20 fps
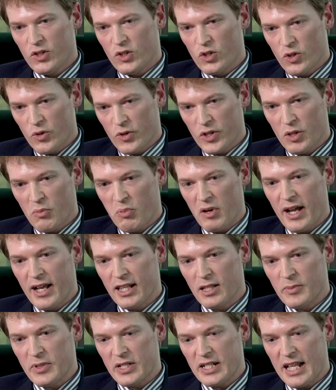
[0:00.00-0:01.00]
you're in the
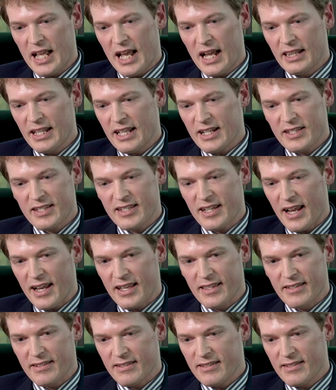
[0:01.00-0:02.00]
parliament now. Let's
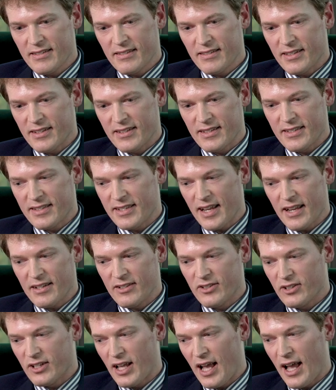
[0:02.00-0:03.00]
say that, that
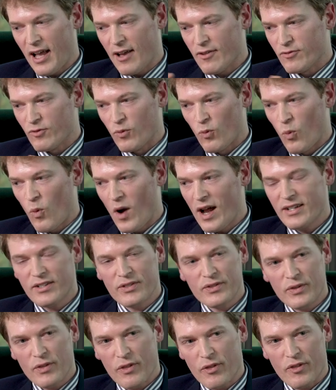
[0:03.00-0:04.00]
Zed could have
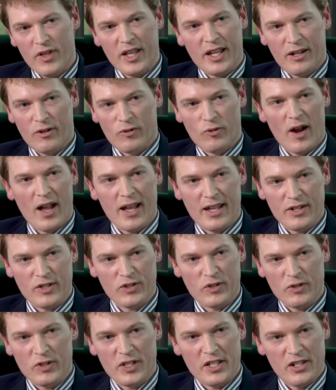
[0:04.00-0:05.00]
one thing
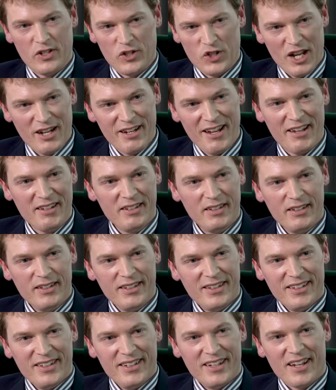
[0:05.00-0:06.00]
raised on the agenda,
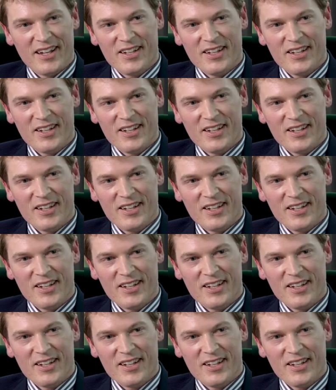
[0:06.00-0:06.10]
mm.